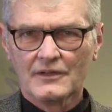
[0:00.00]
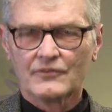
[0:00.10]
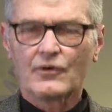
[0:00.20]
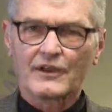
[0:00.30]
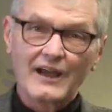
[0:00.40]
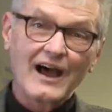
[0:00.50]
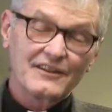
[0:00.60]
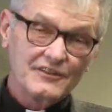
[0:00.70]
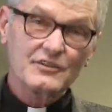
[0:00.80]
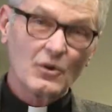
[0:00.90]
For
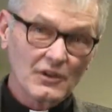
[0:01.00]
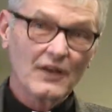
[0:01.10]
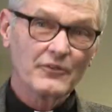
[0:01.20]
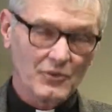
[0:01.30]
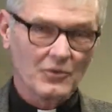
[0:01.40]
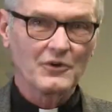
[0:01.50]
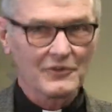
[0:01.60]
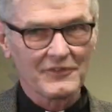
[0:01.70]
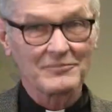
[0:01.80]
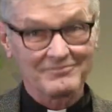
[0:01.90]
God so loved the
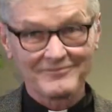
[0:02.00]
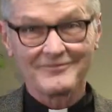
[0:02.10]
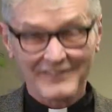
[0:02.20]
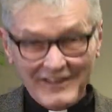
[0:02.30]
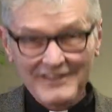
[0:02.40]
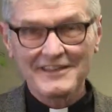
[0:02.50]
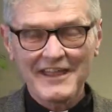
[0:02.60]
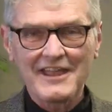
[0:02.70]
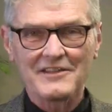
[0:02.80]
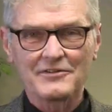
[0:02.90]
world that, that He
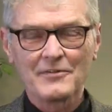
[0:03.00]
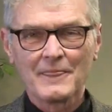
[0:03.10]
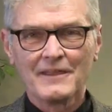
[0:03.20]
gave.